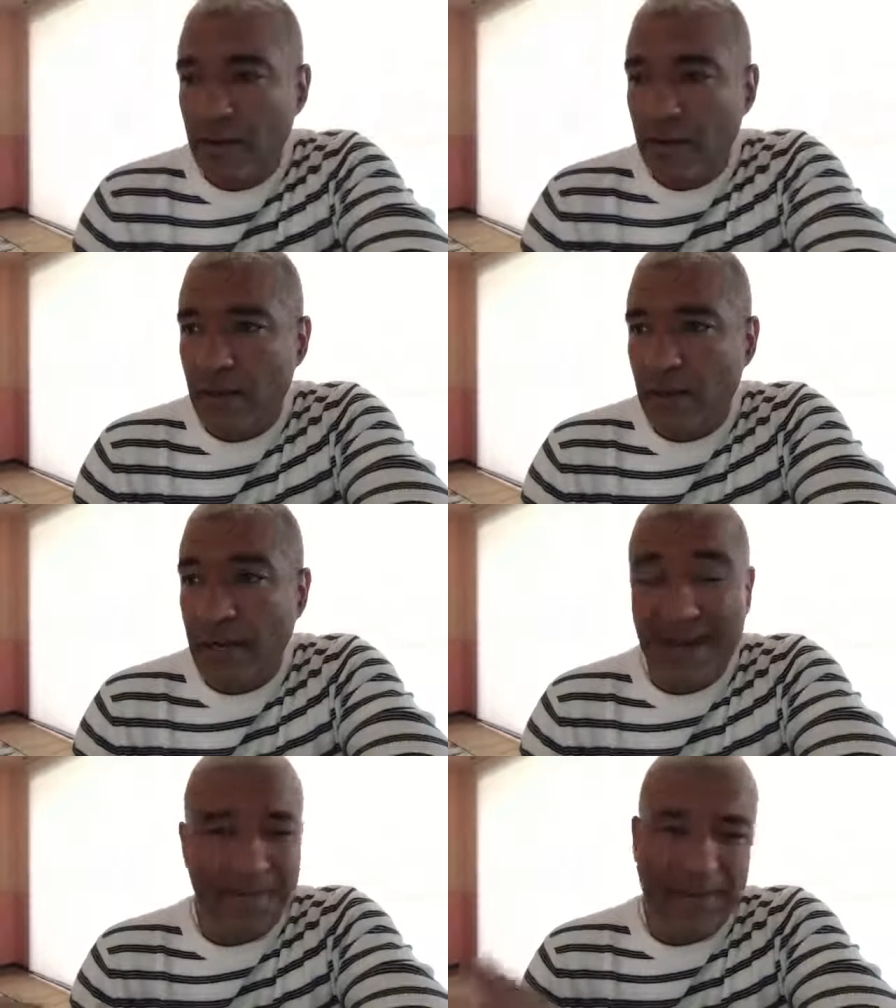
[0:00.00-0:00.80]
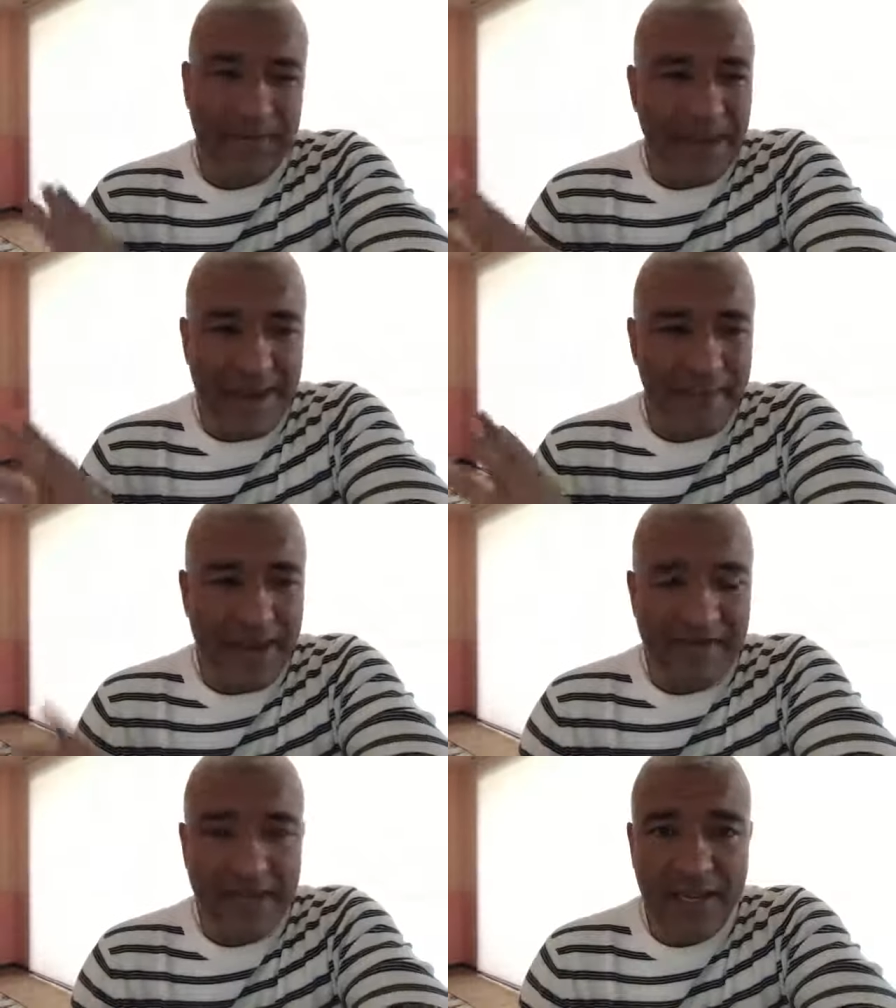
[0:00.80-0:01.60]
Uh, I'm, I mean, I'm
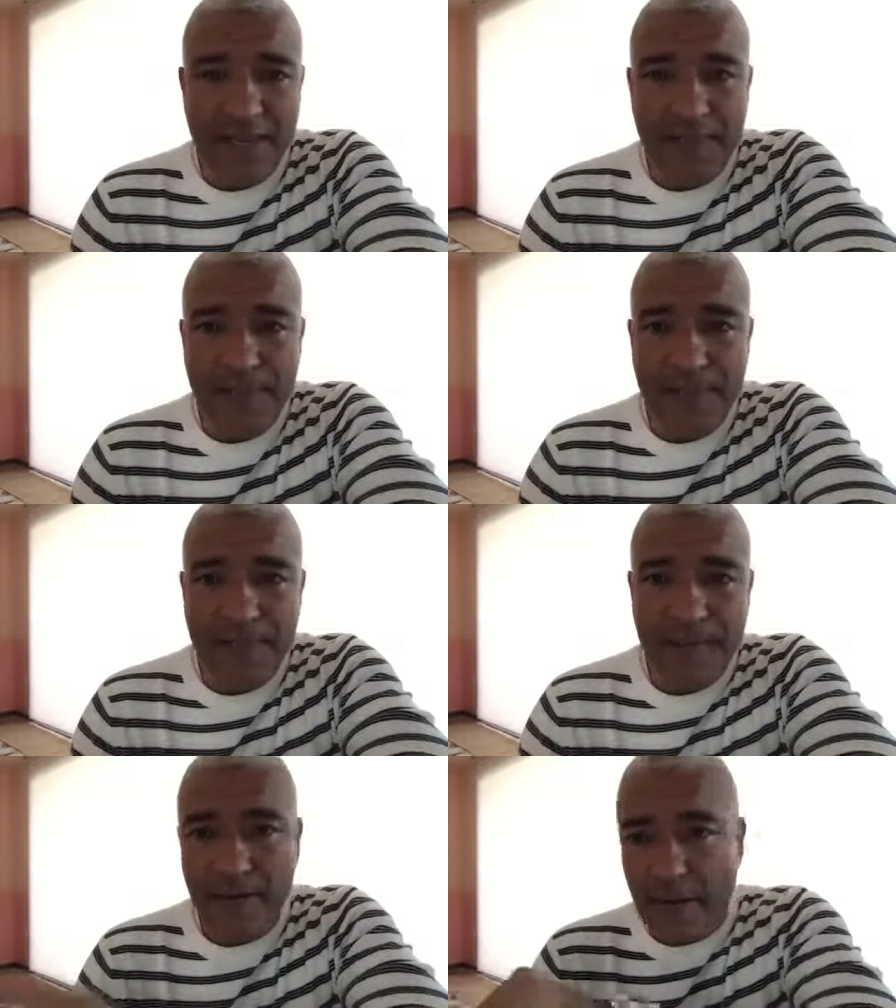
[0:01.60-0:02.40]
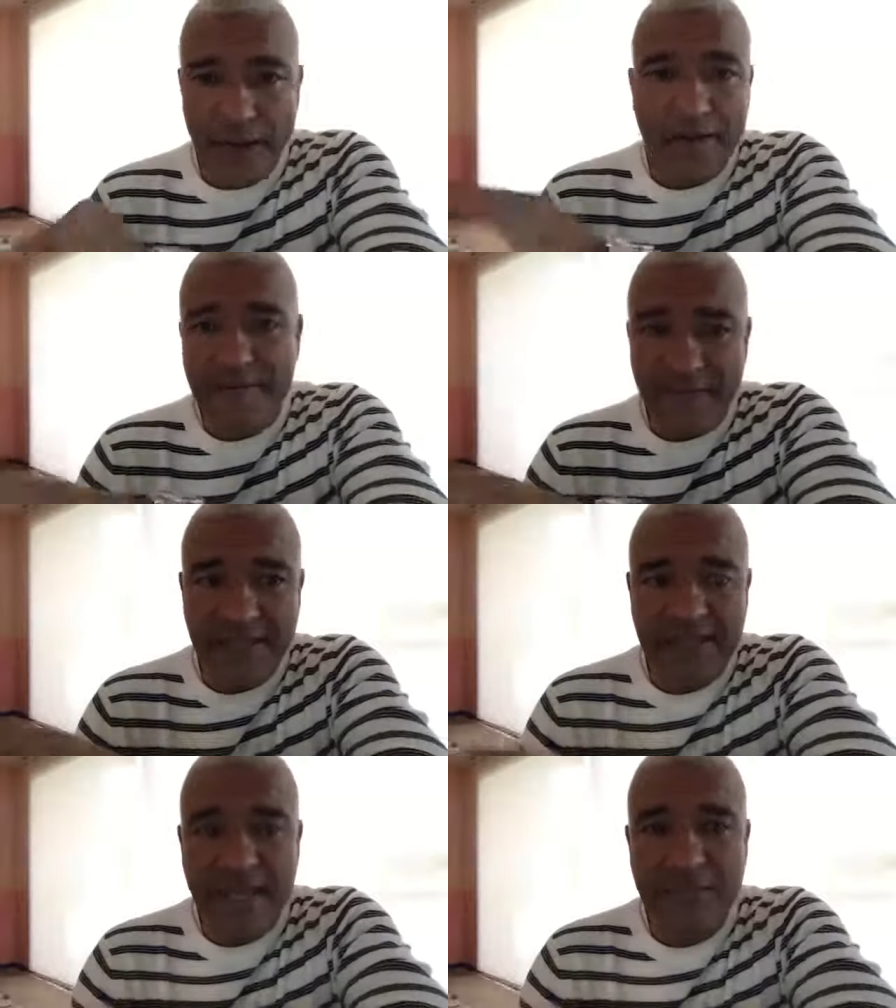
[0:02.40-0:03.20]
having a lot of
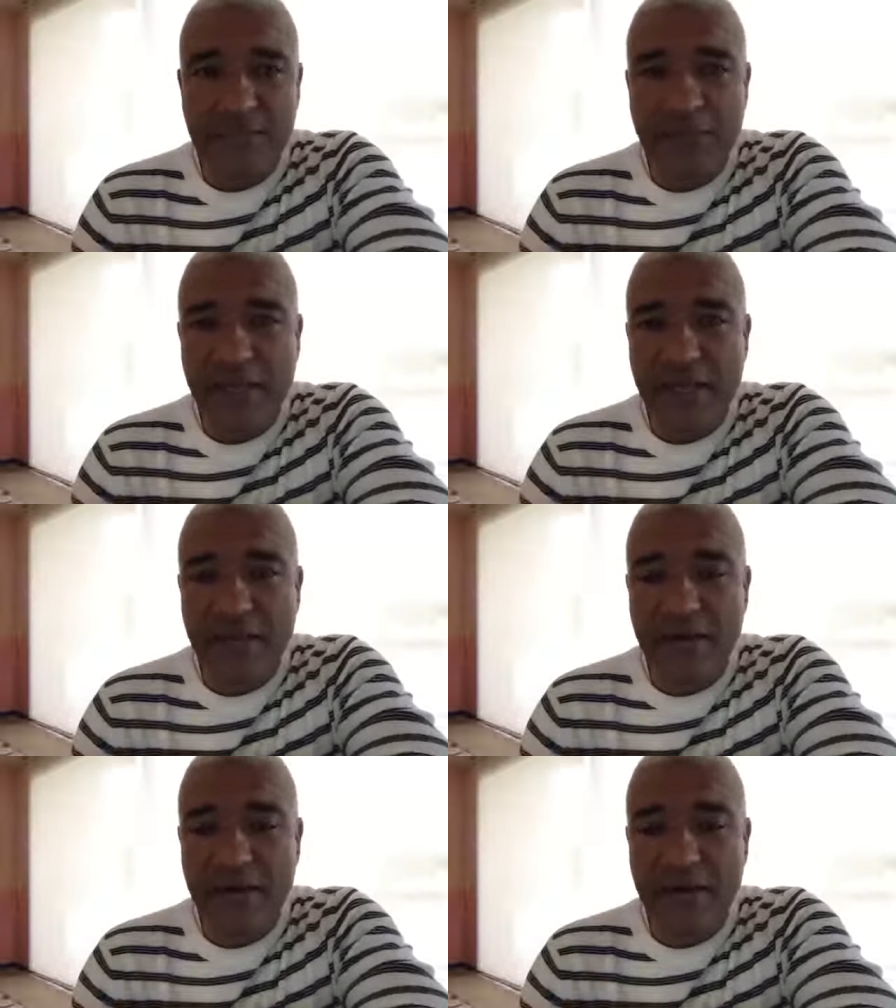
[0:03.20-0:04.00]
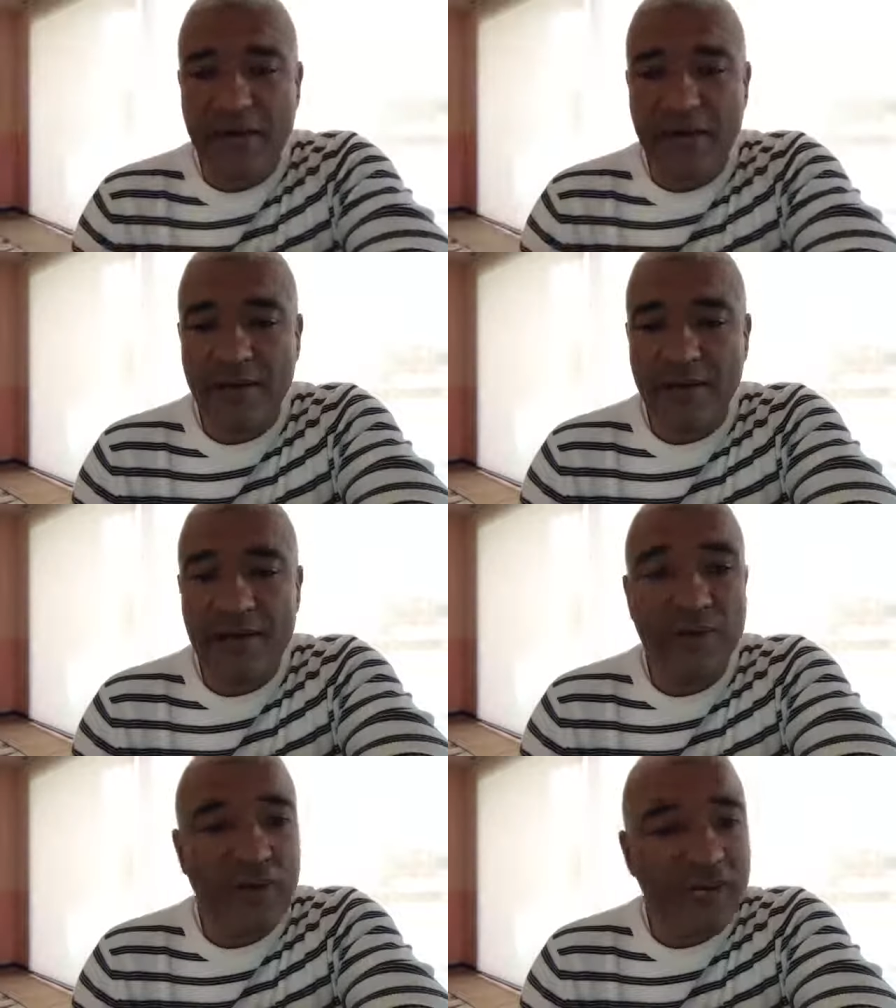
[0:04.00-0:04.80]
things that I'm doing here, uh, but
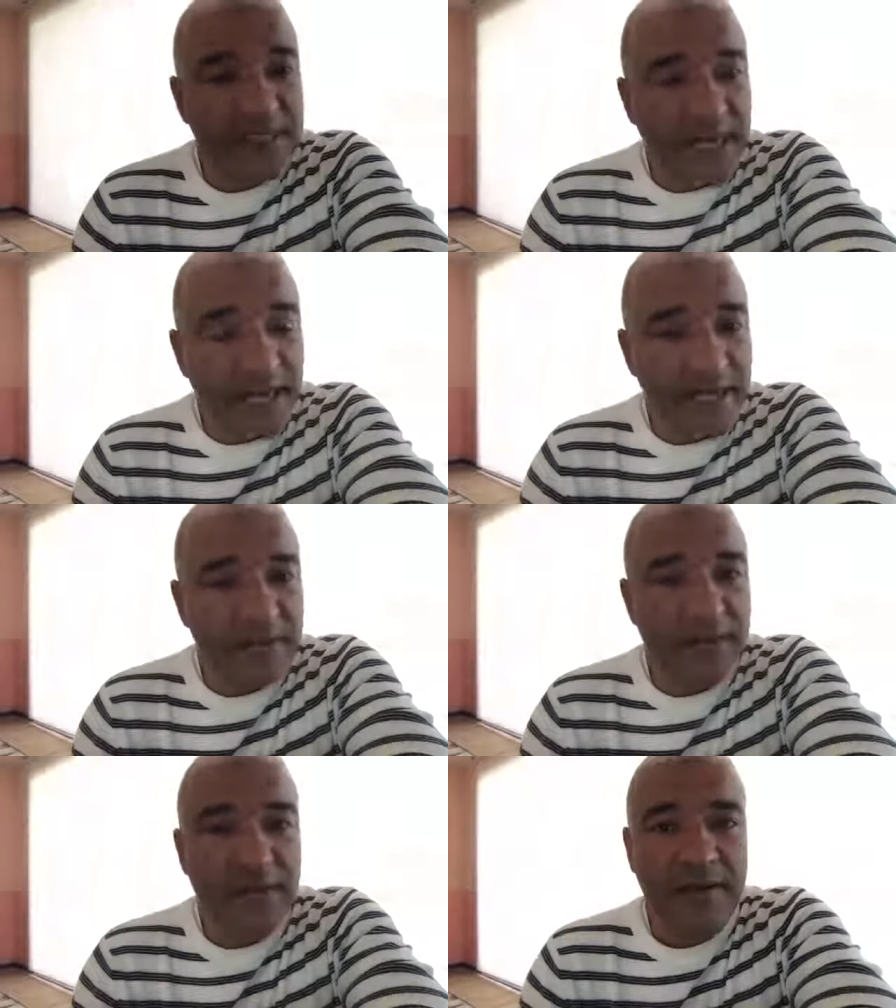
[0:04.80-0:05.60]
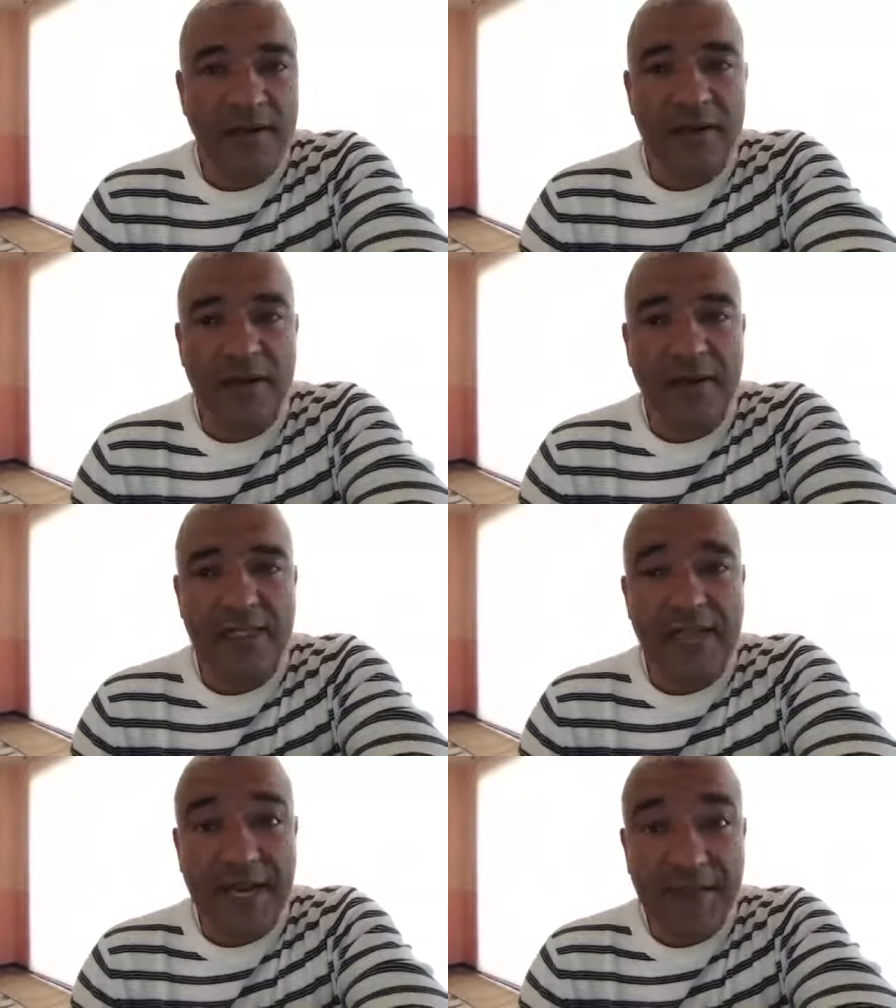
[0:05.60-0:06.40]
really excited,
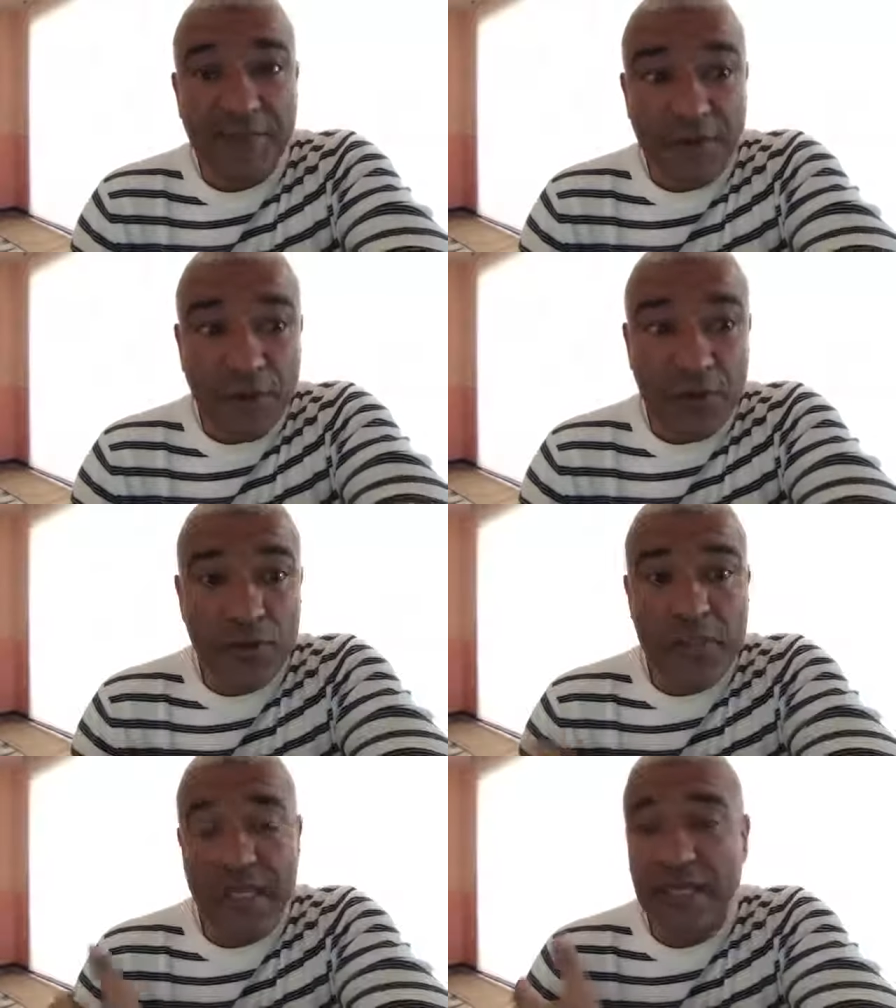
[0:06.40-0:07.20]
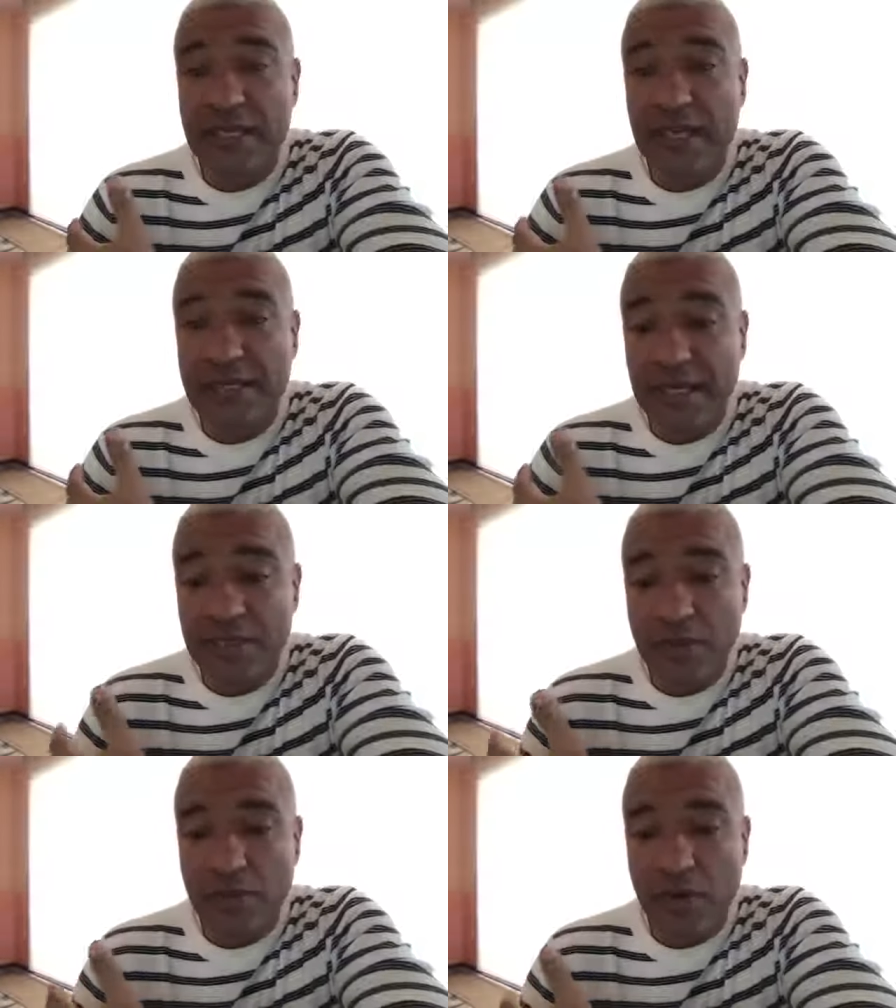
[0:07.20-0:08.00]
excited for you, excited like
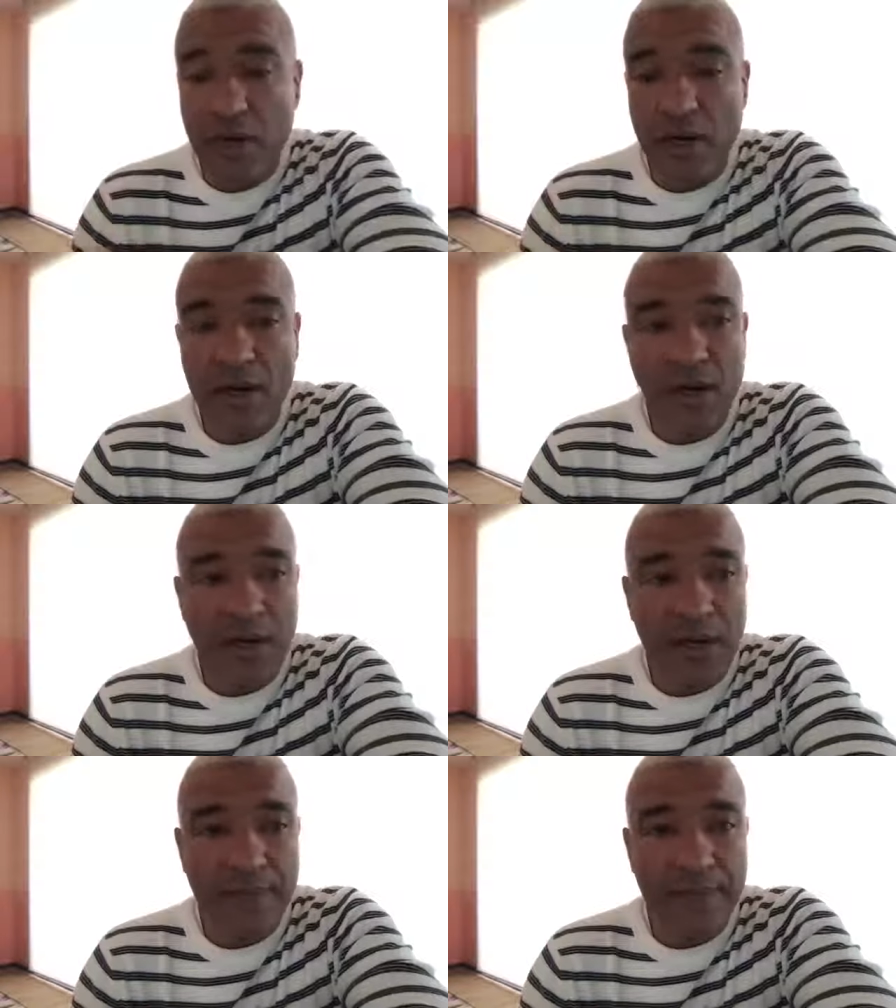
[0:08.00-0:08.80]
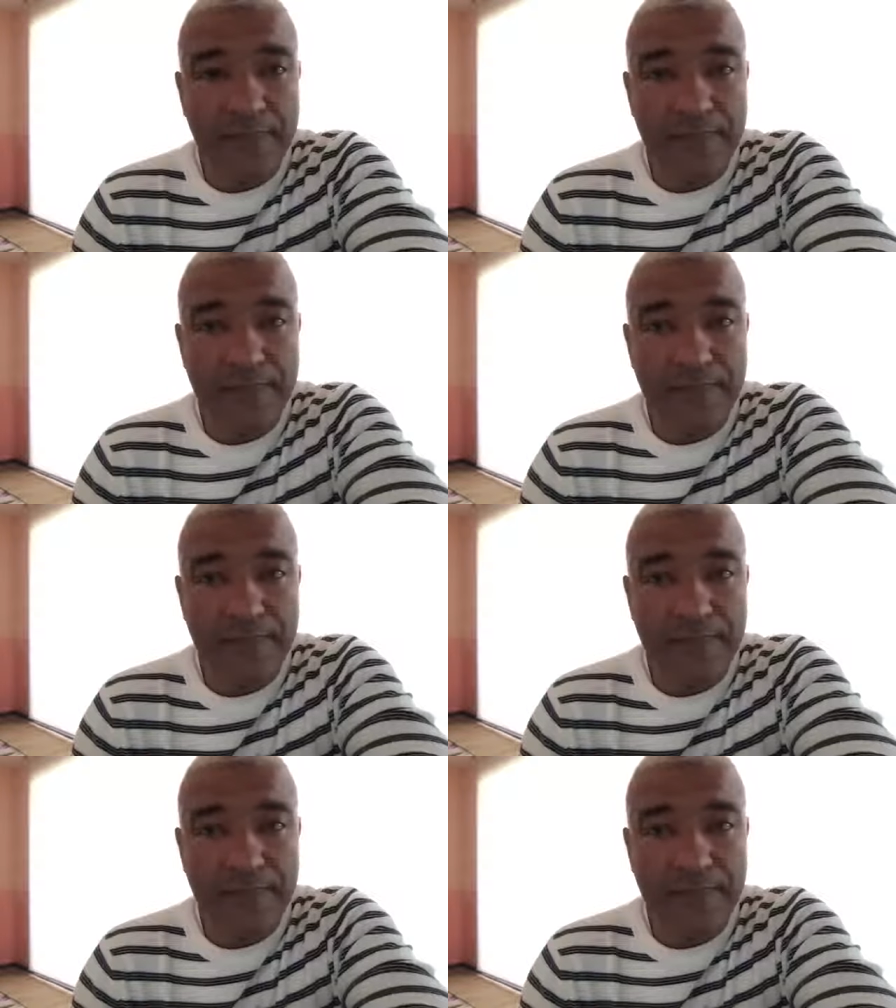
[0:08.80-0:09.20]
that you are um,